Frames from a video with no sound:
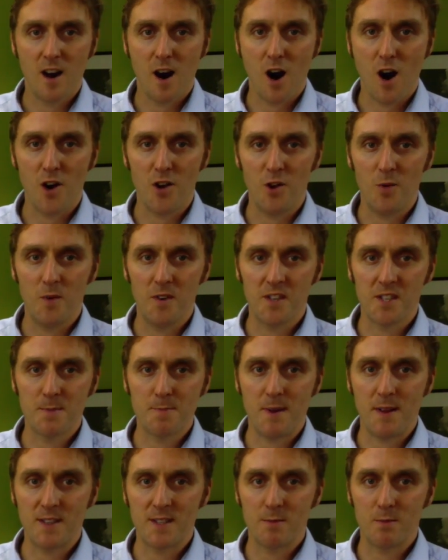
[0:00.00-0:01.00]
Are You
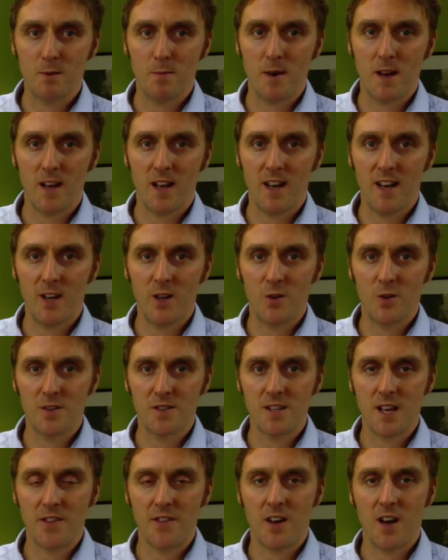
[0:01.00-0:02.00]
Indispensable, by a guy called
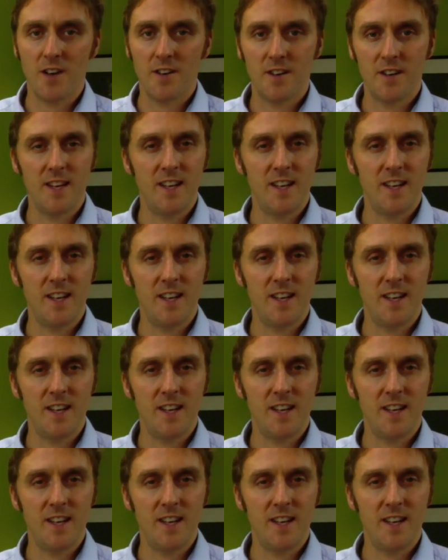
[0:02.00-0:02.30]
Seth Godin.